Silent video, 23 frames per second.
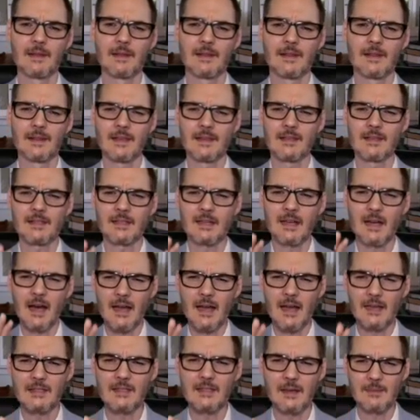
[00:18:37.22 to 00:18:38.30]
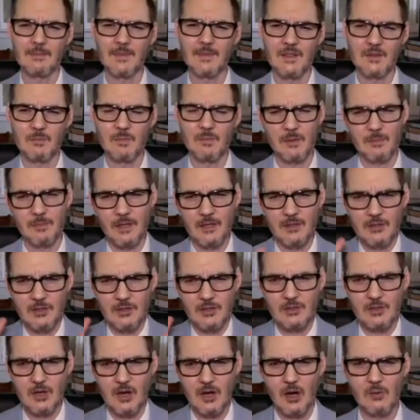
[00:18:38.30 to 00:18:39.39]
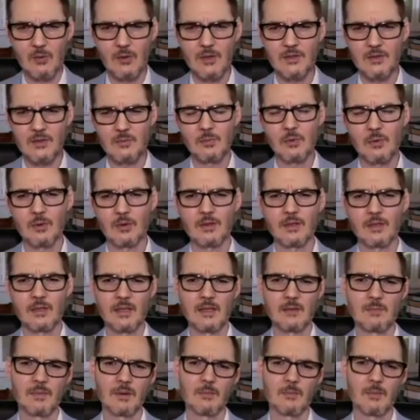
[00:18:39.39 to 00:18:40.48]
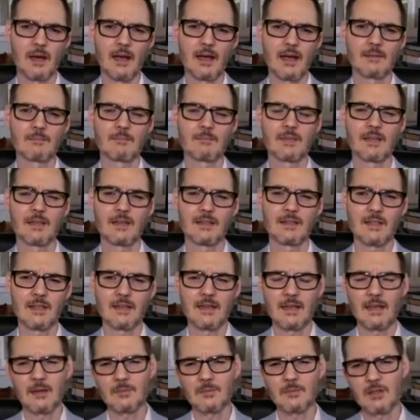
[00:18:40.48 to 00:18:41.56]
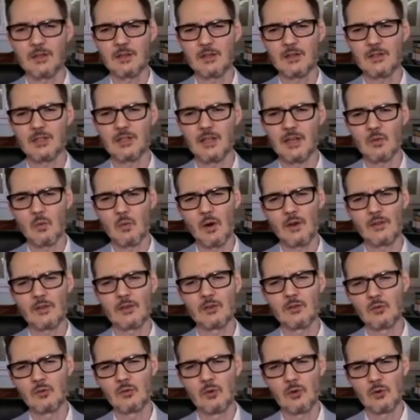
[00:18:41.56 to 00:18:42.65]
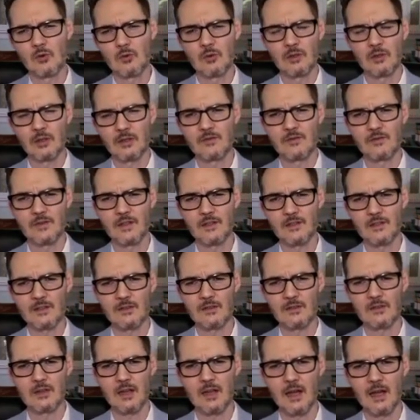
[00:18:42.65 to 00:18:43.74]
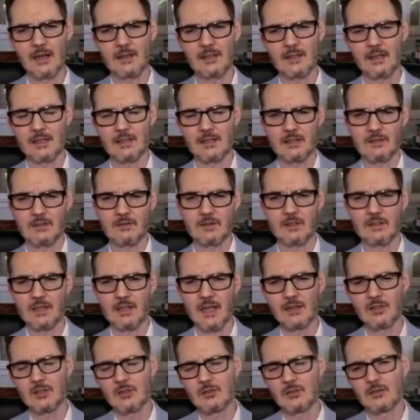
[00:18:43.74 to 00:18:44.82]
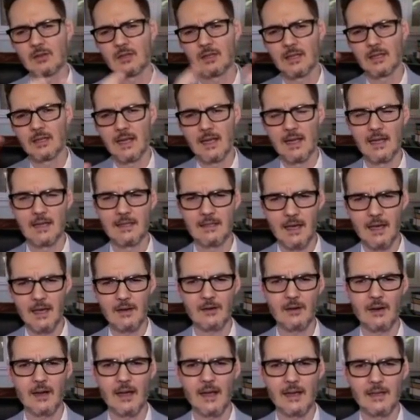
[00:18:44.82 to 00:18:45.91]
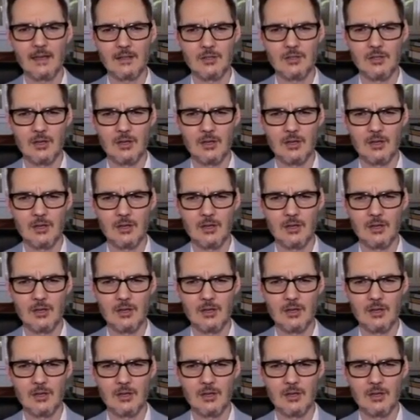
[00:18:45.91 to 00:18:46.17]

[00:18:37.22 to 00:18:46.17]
This concept, this big picture, is always important to keep in mind because it helps you understand where the new rule really fits into the context of the statute and Title IX in